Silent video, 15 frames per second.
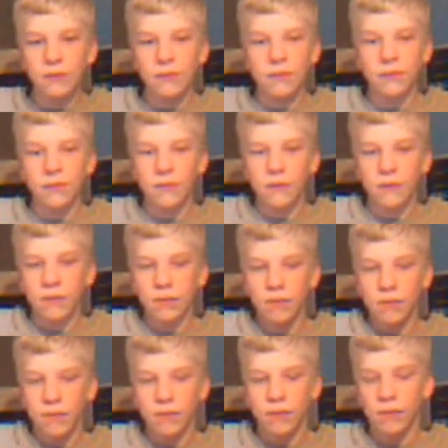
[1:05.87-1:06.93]
Do you see the
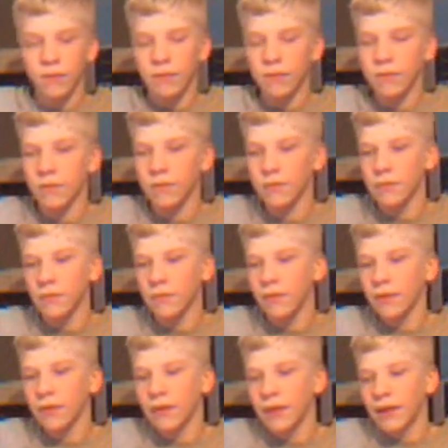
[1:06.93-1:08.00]
same as other people
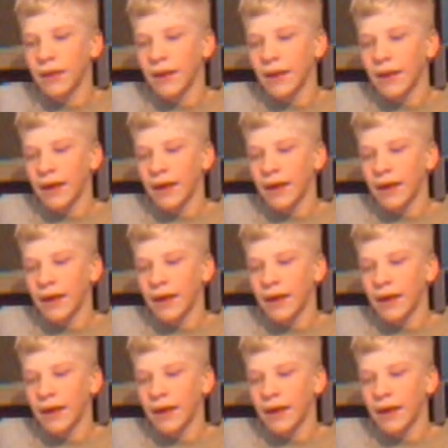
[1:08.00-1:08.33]
do?